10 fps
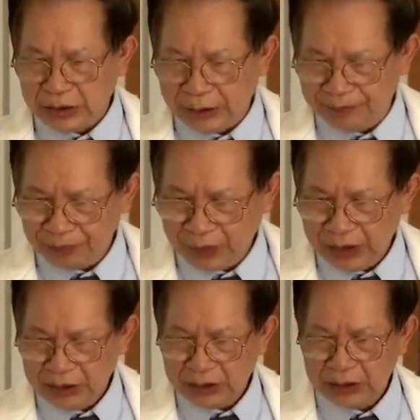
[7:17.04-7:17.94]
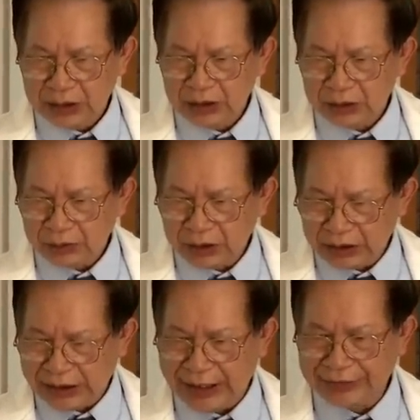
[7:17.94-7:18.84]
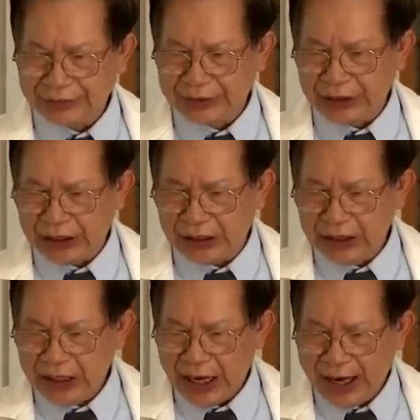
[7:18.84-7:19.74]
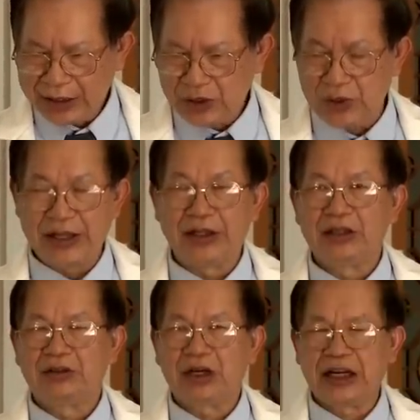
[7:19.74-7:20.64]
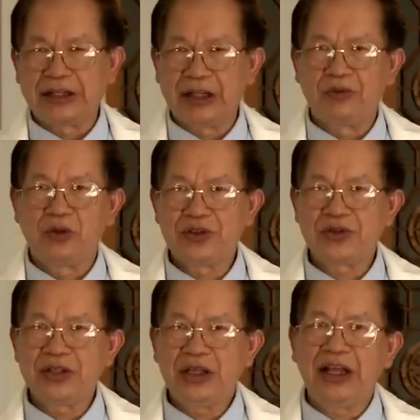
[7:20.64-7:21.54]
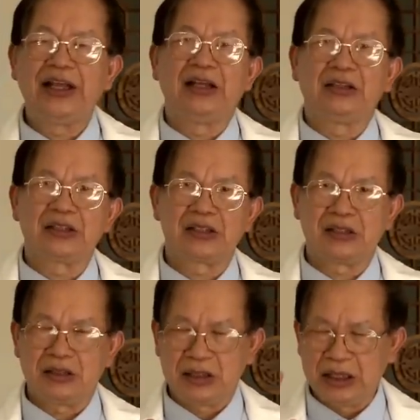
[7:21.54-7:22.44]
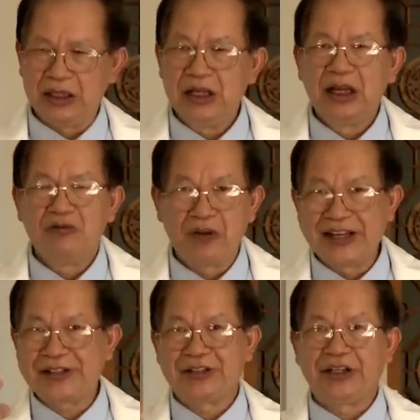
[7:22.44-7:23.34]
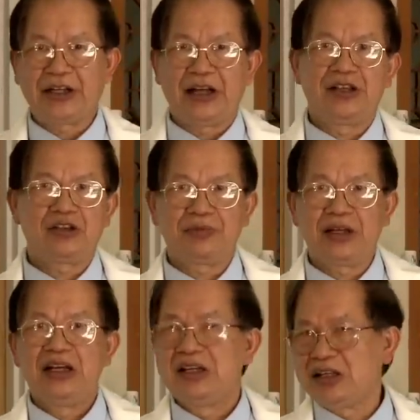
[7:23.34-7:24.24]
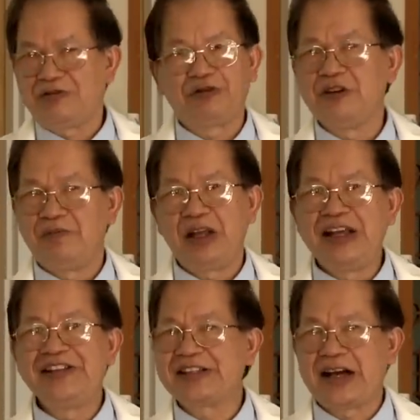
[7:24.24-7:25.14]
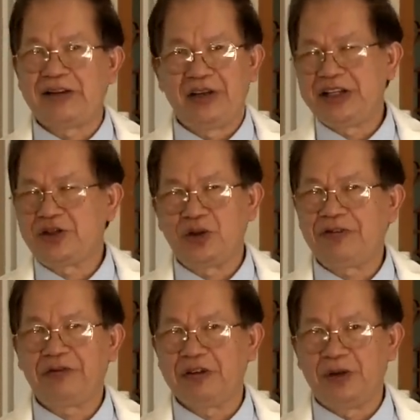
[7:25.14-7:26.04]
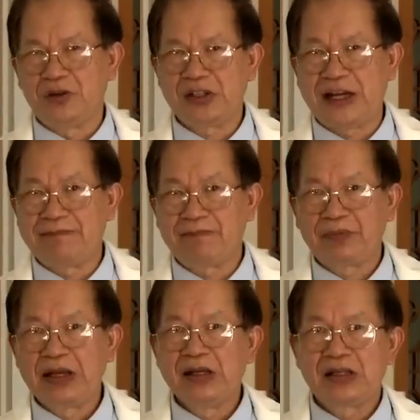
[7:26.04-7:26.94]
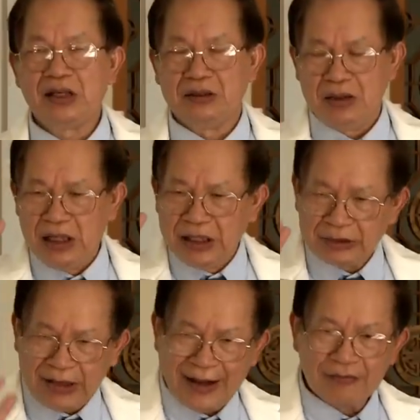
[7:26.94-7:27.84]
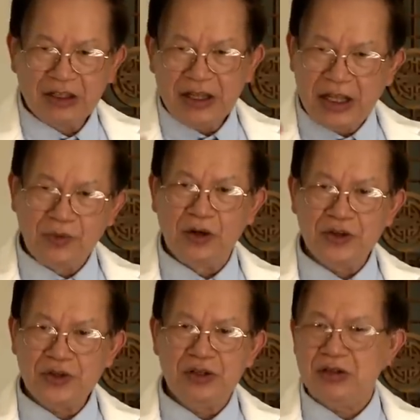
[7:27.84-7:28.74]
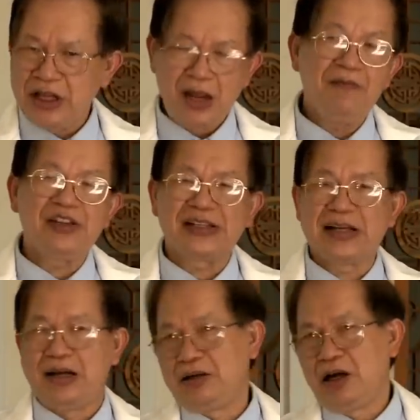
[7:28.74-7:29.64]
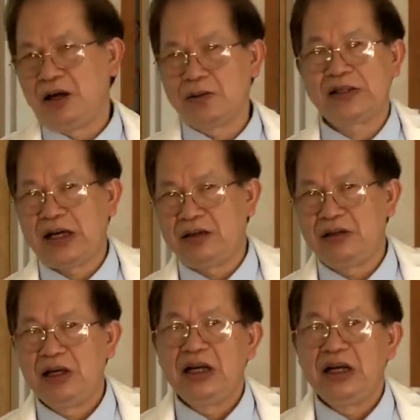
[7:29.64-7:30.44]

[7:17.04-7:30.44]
the, that uh, actually the evolution is that raise the negative entropy is from inside, is not from outside. So Darwin evolution emphasize outside,